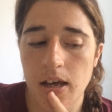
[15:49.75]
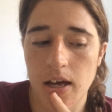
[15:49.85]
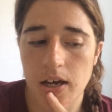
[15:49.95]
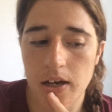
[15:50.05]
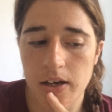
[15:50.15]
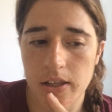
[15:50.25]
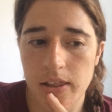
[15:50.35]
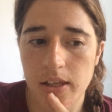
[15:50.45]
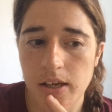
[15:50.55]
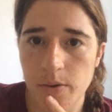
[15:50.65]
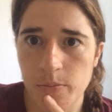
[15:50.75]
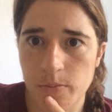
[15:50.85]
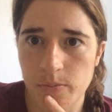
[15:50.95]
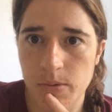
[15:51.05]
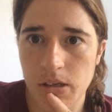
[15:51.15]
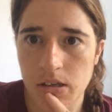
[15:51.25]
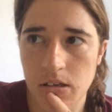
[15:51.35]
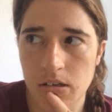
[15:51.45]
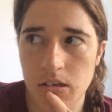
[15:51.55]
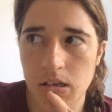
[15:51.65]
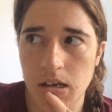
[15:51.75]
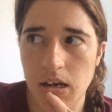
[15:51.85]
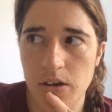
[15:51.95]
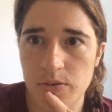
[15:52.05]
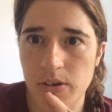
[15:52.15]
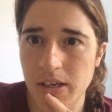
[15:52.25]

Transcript: I think I have